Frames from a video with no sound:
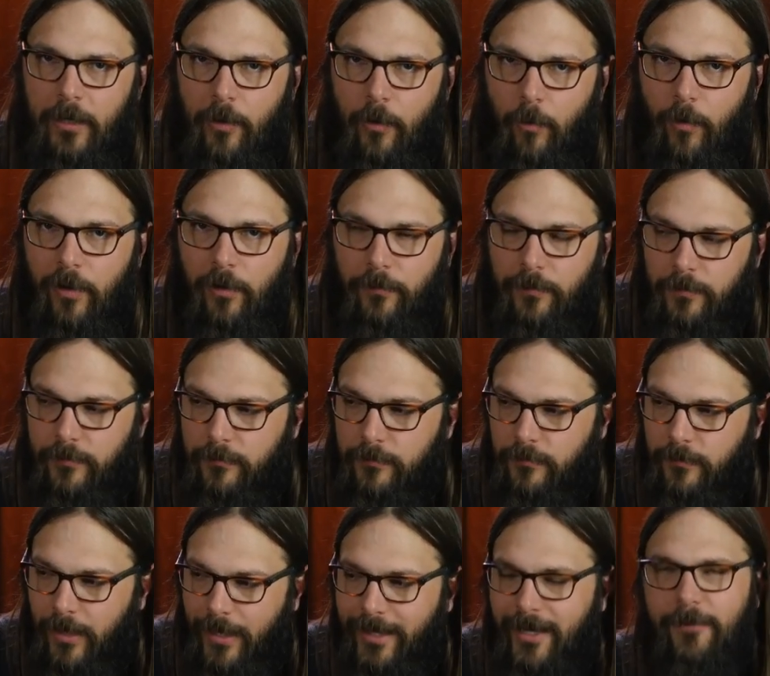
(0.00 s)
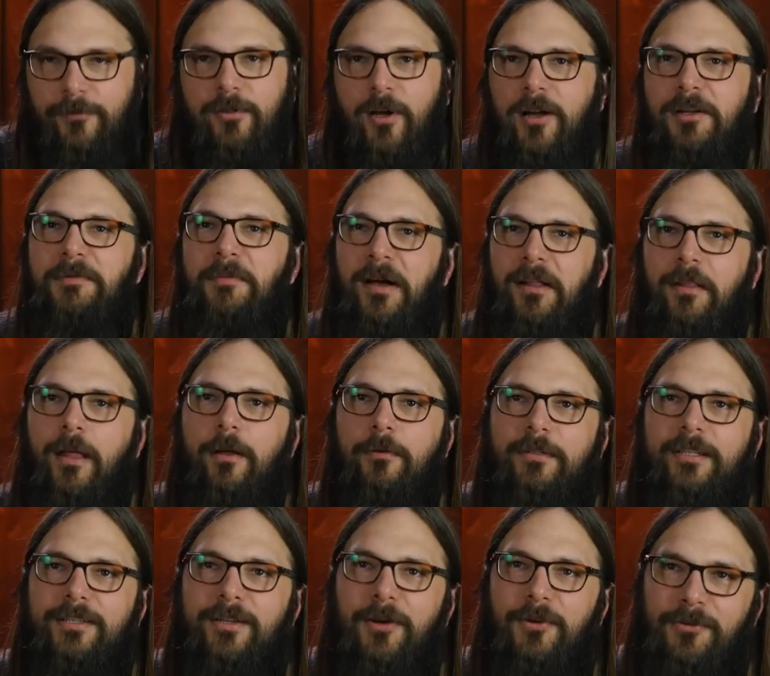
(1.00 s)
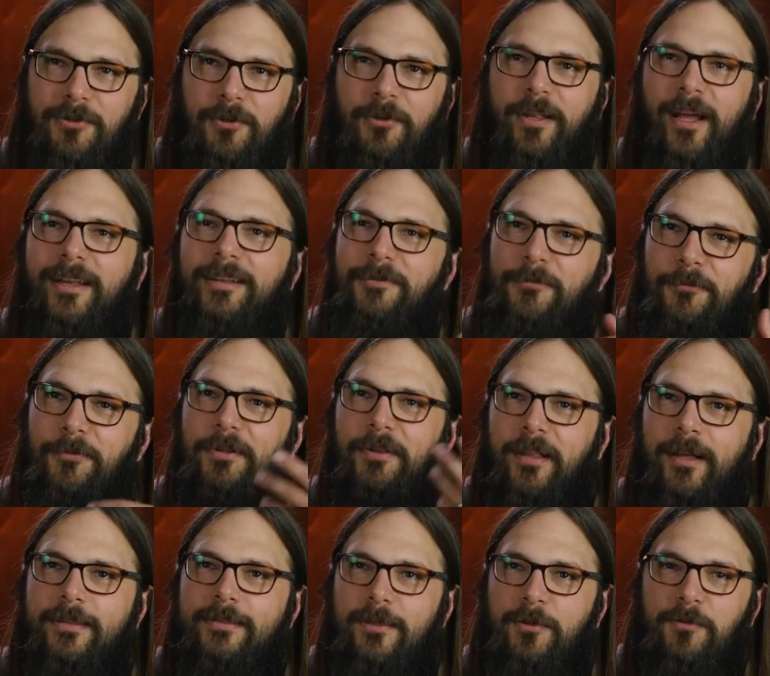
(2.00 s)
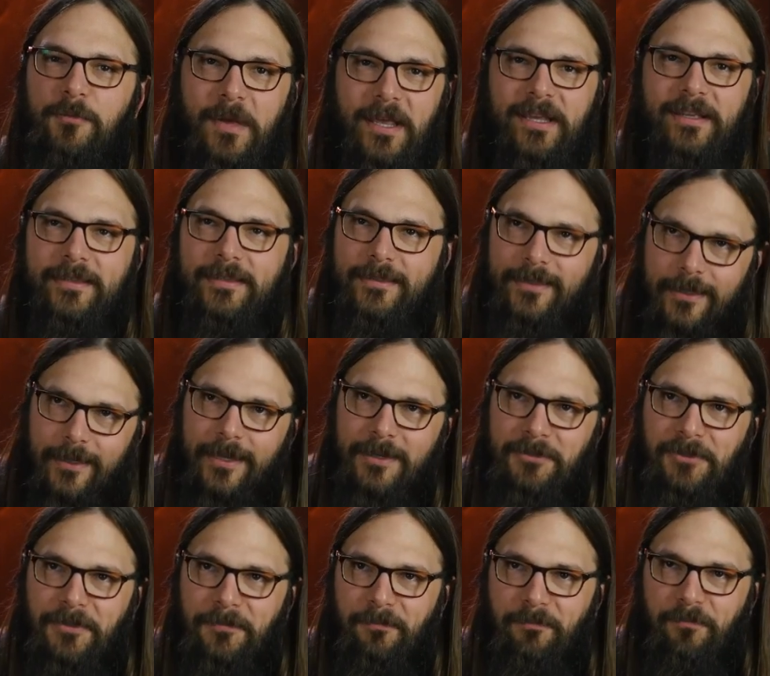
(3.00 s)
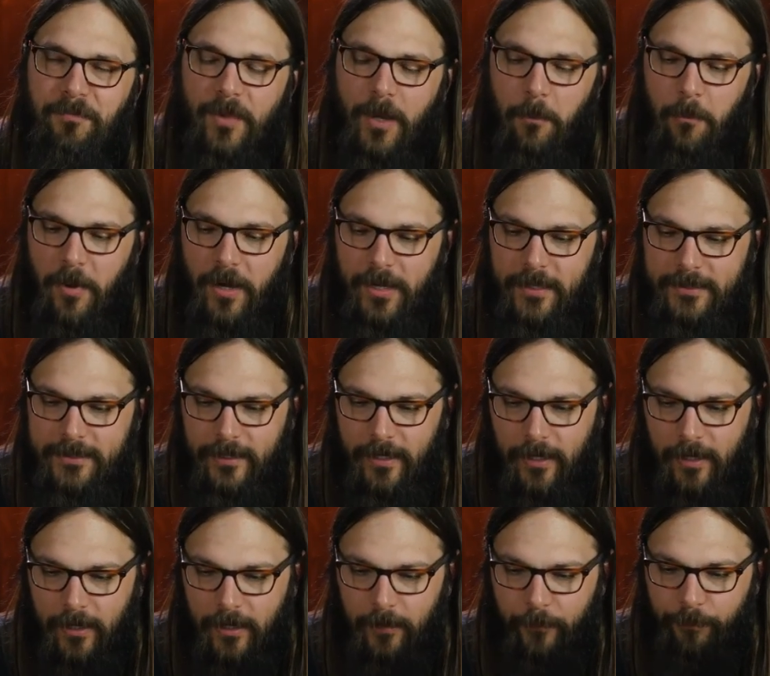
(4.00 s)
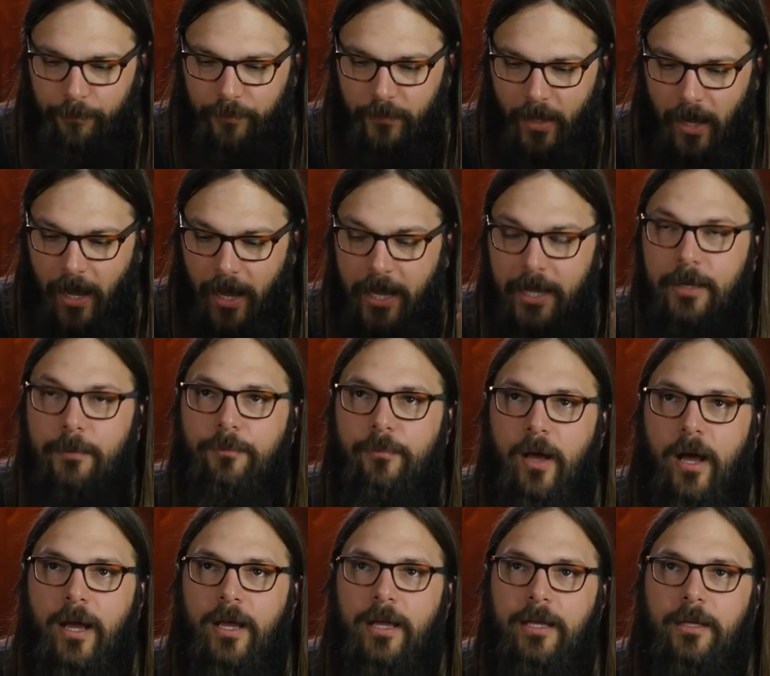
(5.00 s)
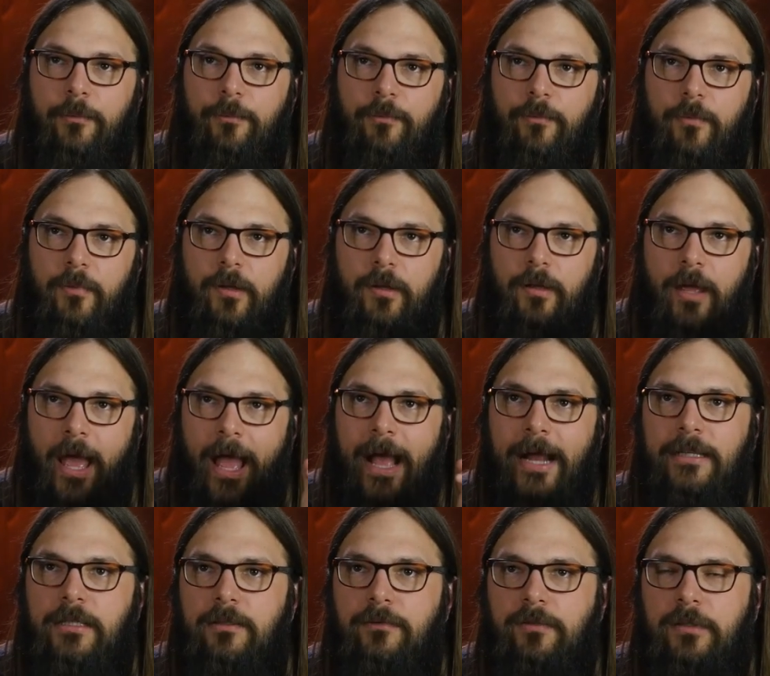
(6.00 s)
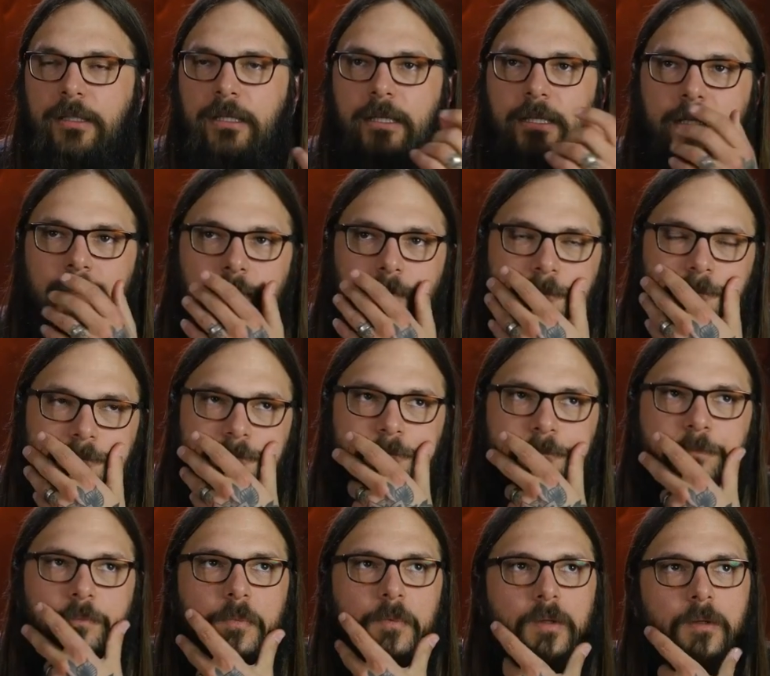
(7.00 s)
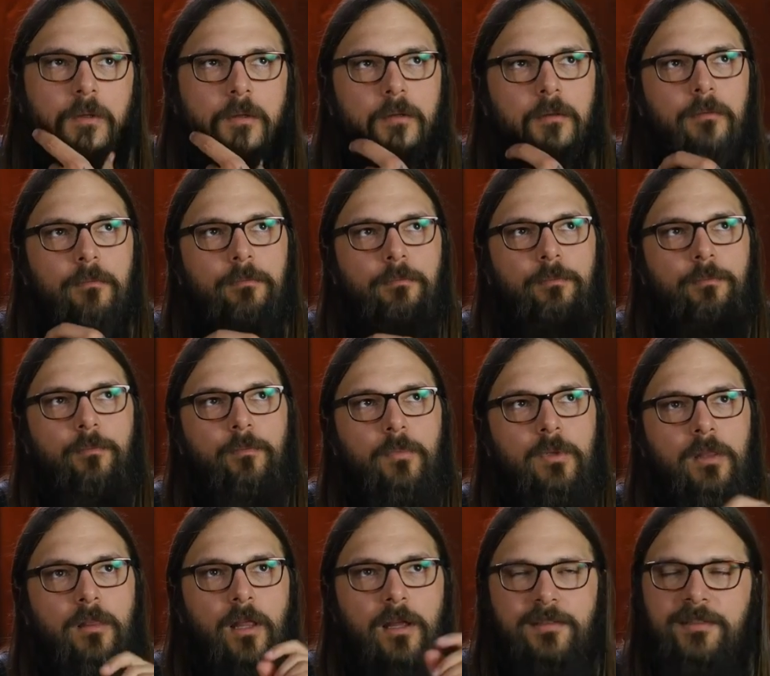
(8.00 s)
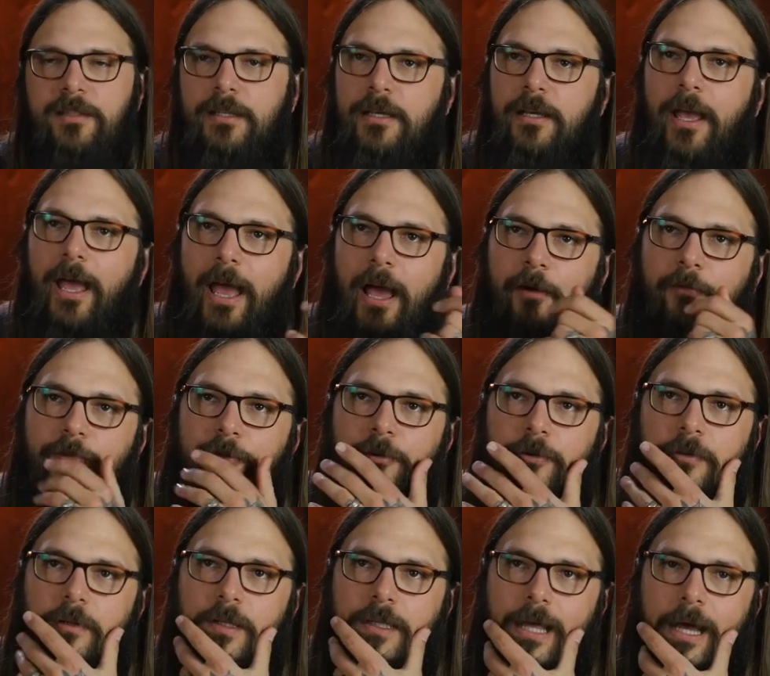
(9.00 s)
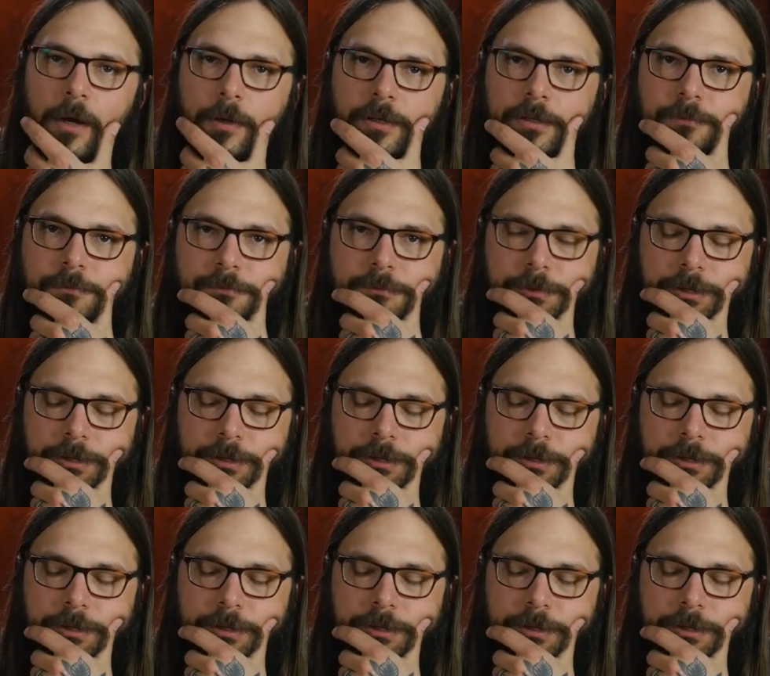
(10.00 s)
Well, and I've talked about Lowden Guitars earlier. I didn't realize I was making this connection, but I am actively lusting after a Lowden,